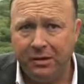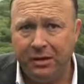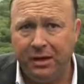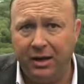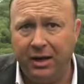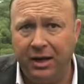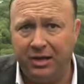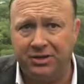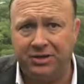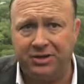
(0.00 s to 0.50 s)

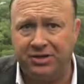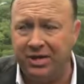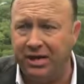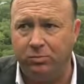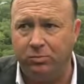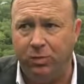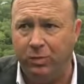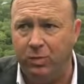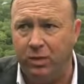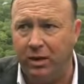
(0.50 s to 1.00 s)
He just said
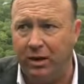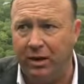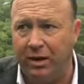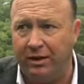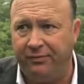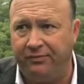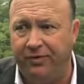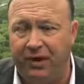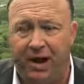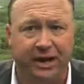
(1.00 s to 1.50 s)

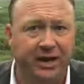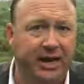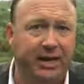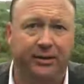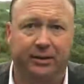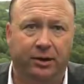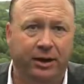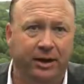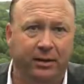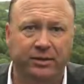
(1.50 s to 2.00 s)
he fought
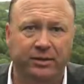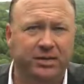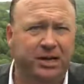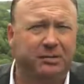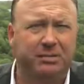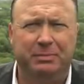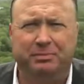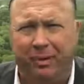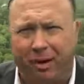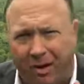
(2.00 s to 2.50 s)
Hitler. He wasn't
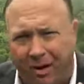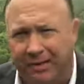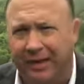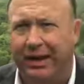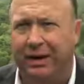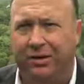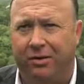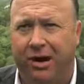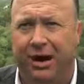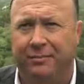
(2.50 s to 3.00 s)
going to be part of that
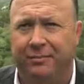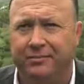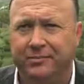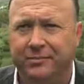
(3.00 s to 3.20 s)
crap.